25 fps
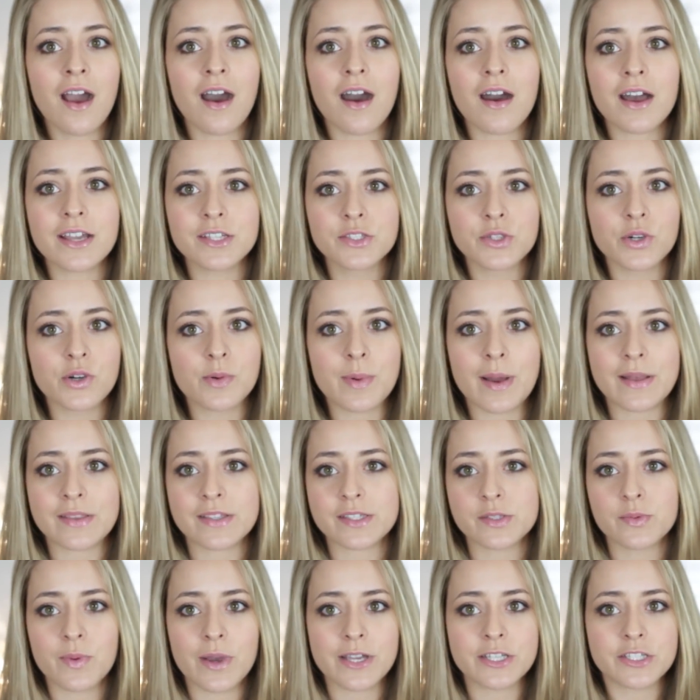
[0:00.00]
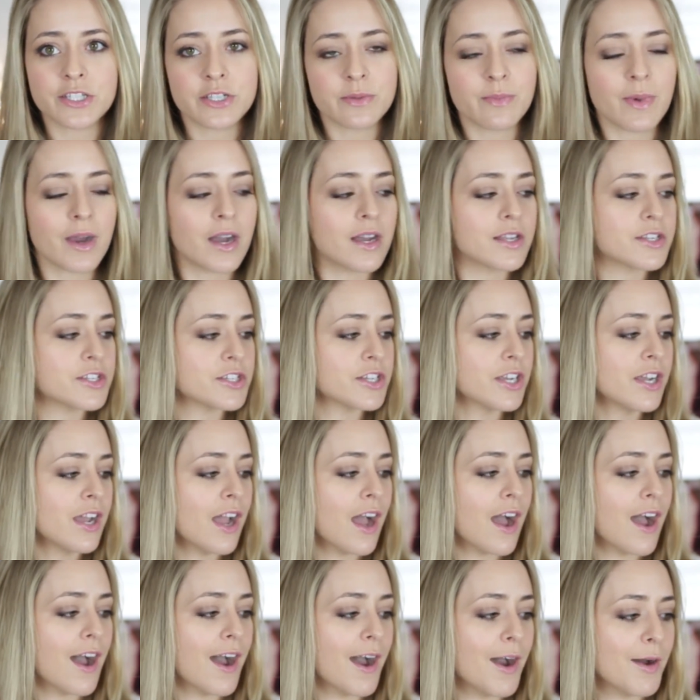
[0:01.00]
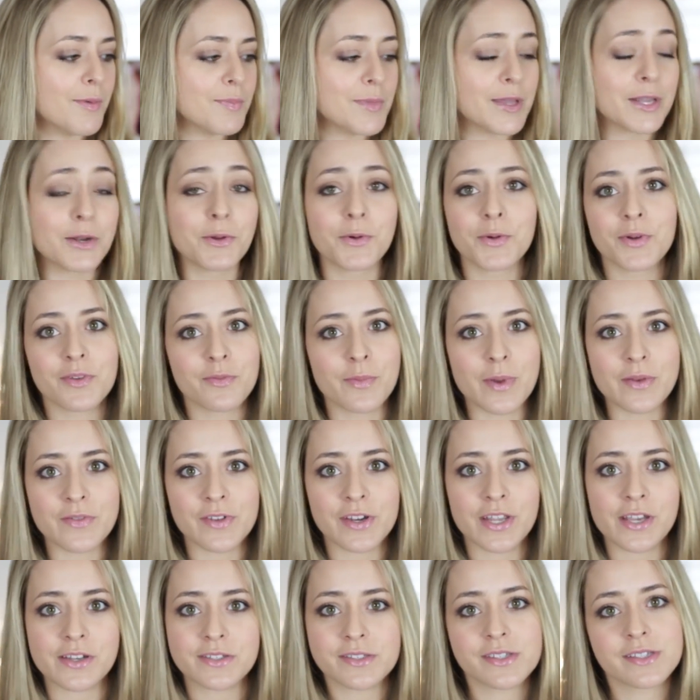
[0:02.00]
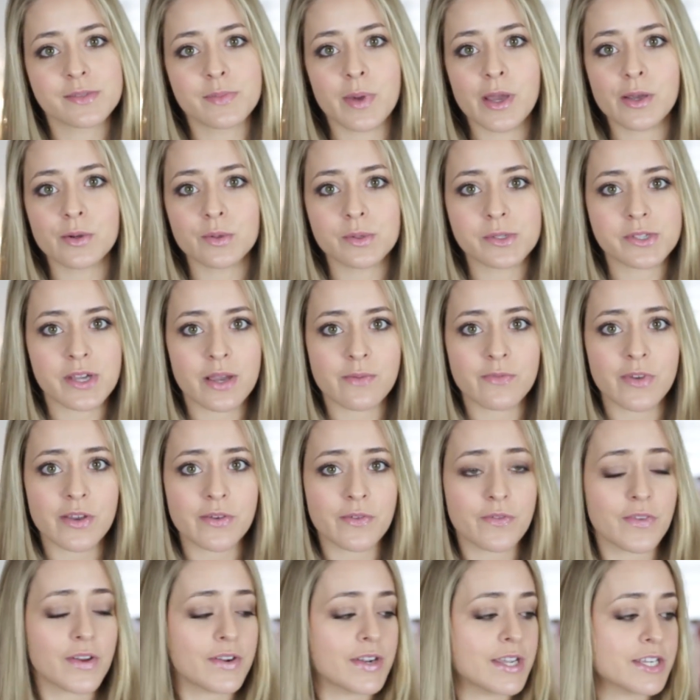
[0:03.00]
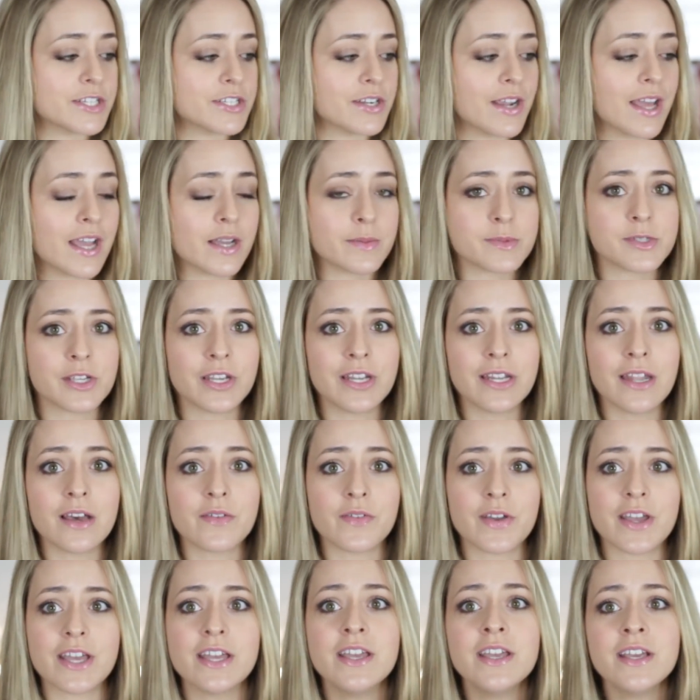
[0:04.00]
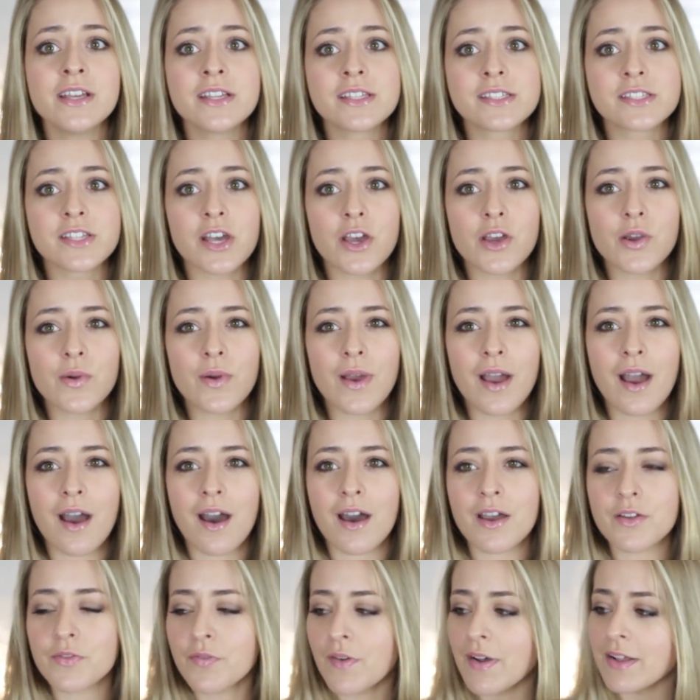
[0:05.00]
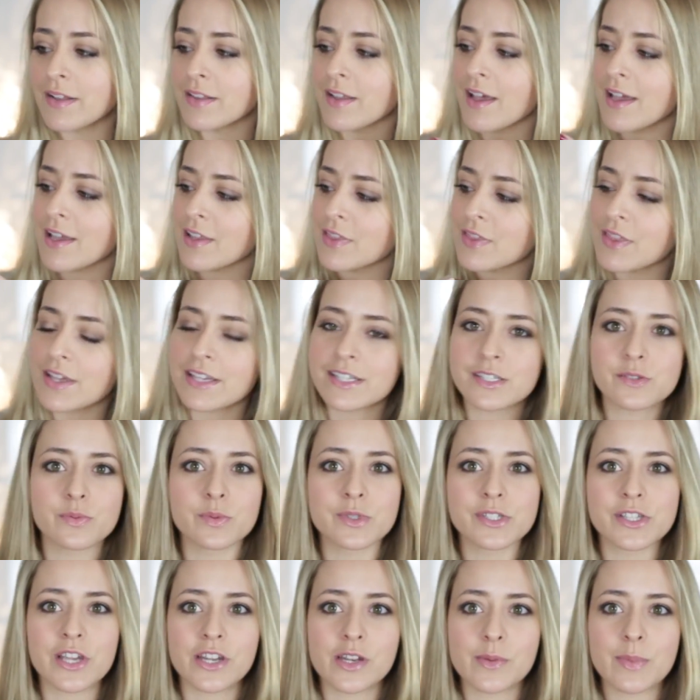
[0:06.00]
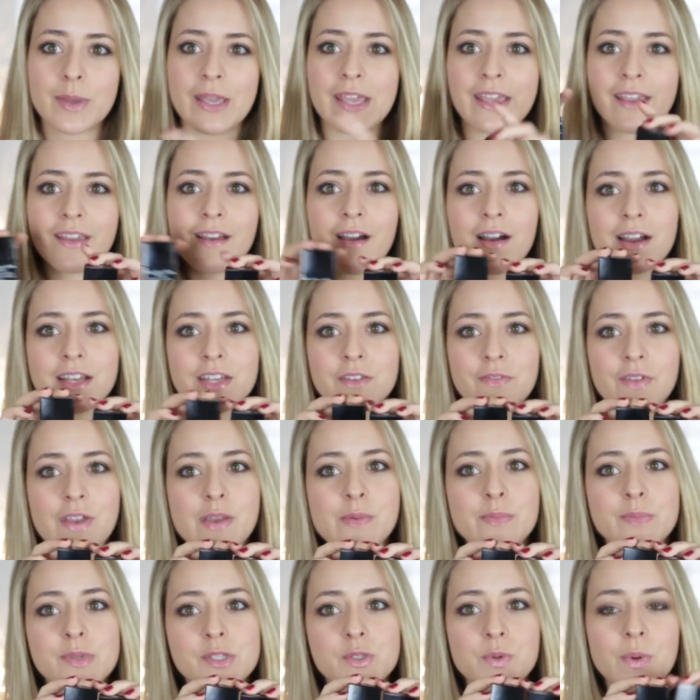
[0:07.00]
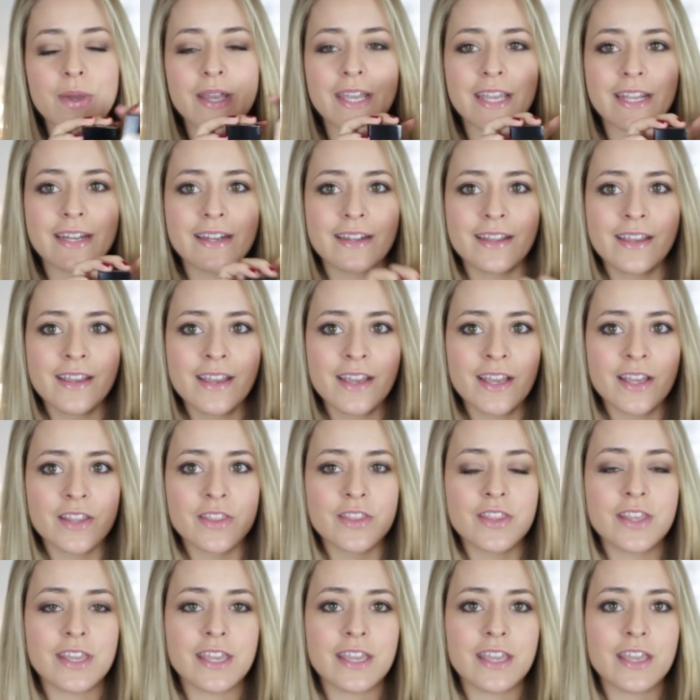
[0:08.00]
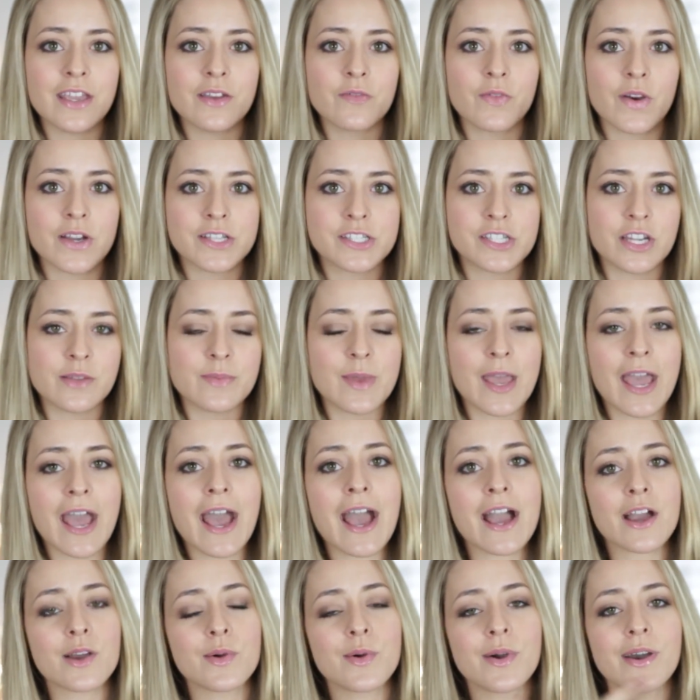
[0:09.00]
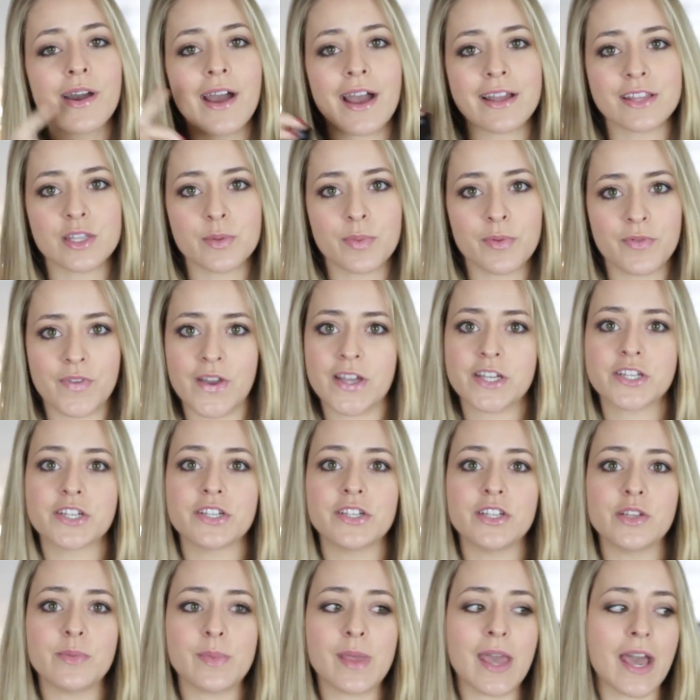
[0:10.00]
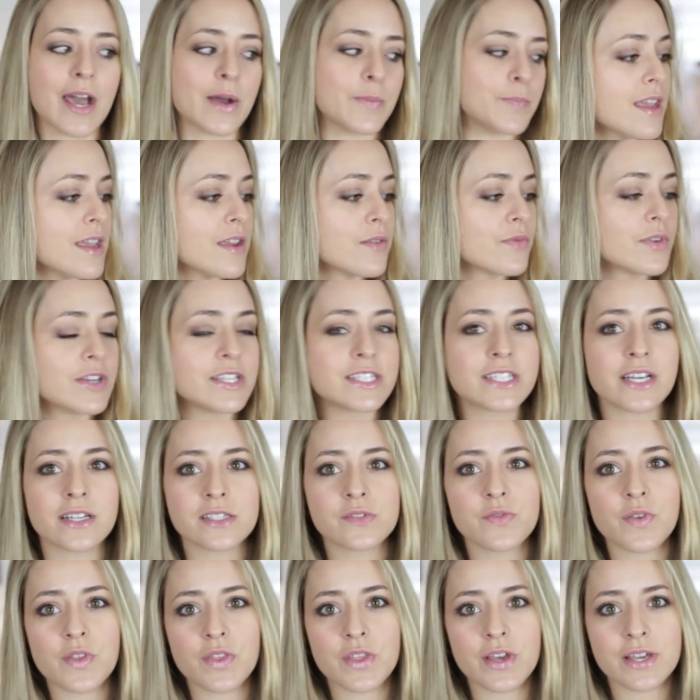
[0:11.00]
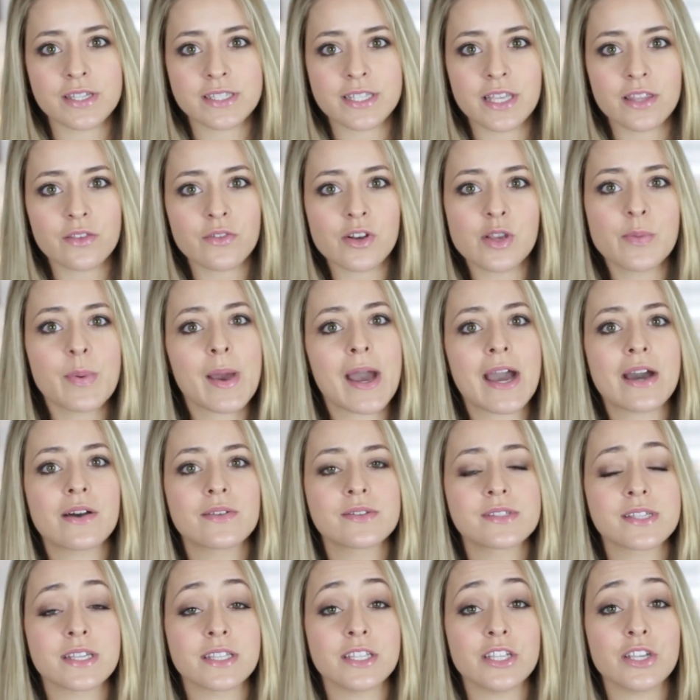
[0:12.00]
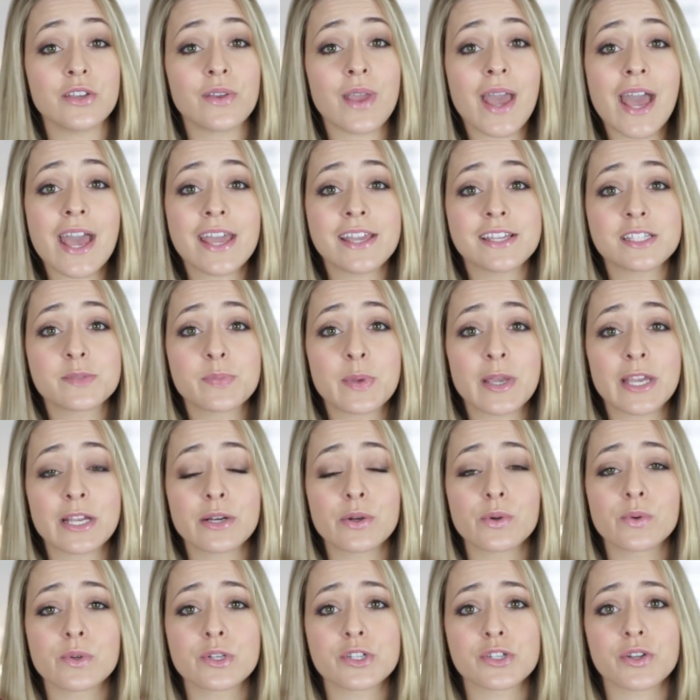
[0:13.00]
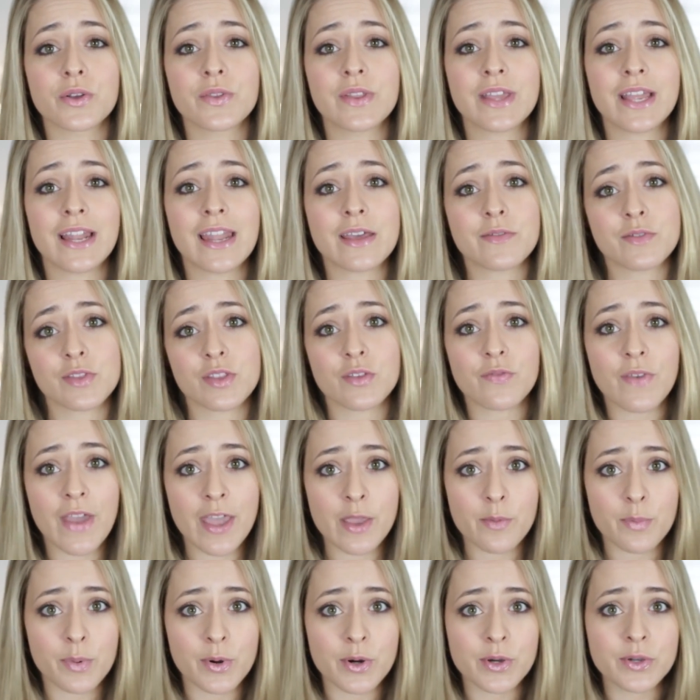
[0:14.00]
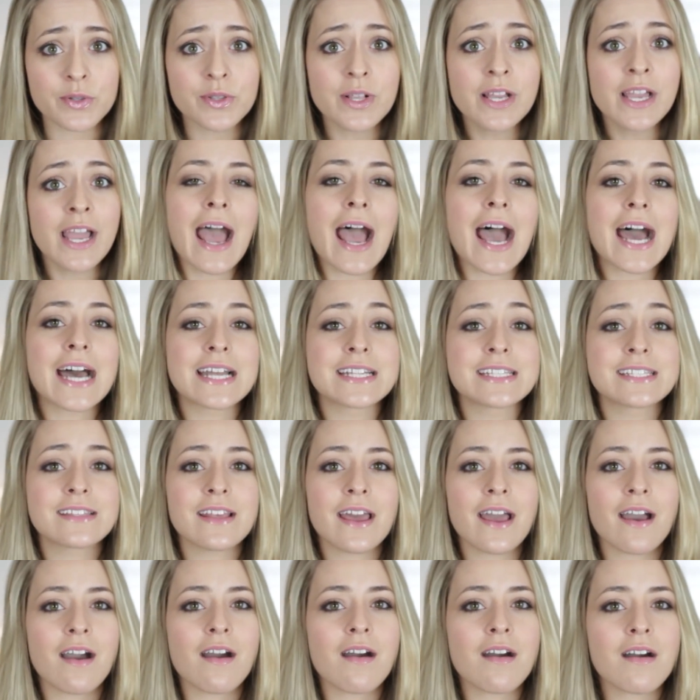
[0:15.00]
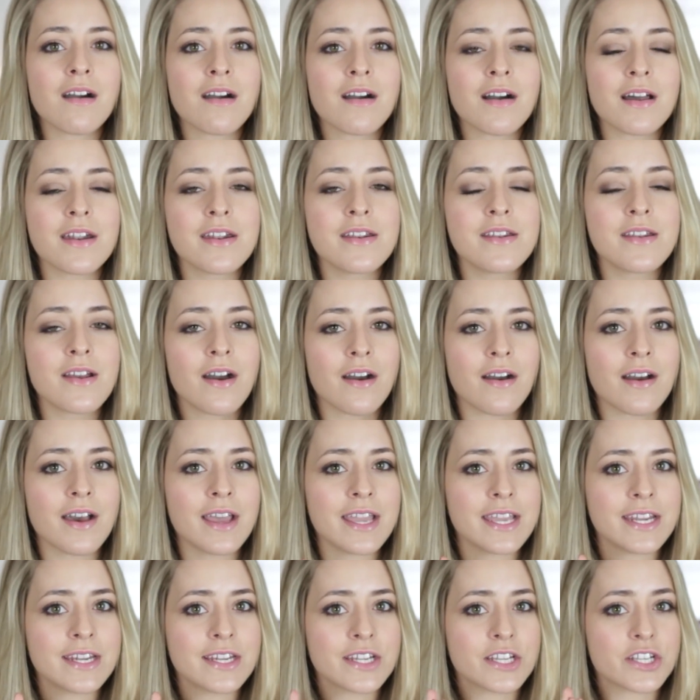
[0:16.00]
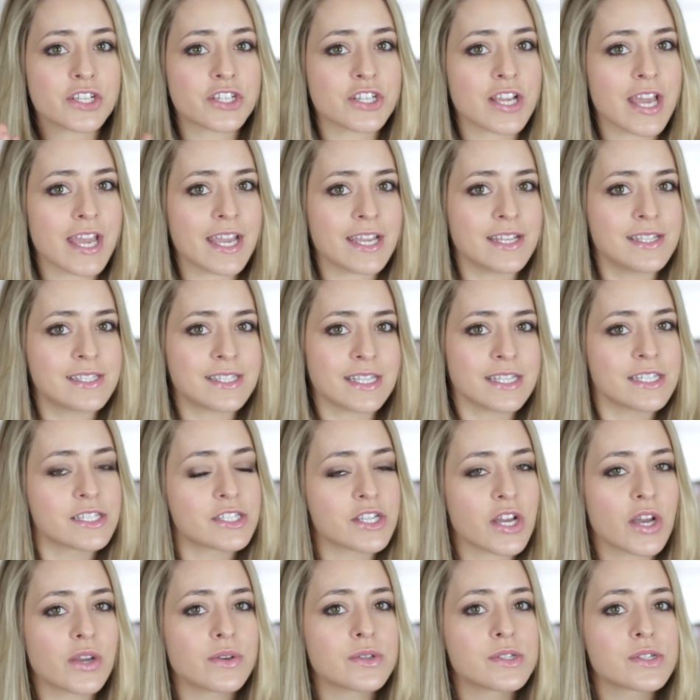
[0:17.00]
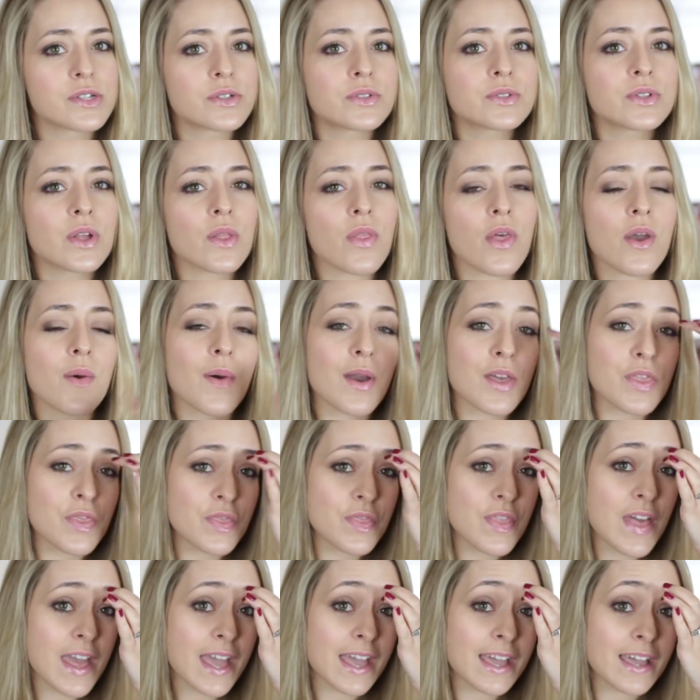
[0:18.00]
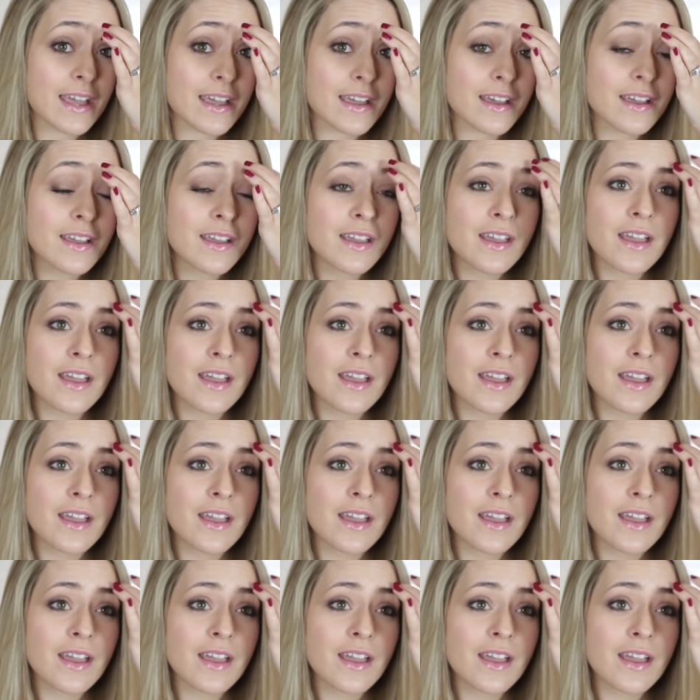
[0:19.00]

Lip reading: I talk about this way too much in all of my videos. It's my all-time favourite foundation. I absolutely love it. So I felt like this was going to be kind of in between the Lumiere Aqua and the Perfection Lumiere. It retails for £33 in the UK. It's being launched on the 11th of April, and there are 9 shades in total, although I think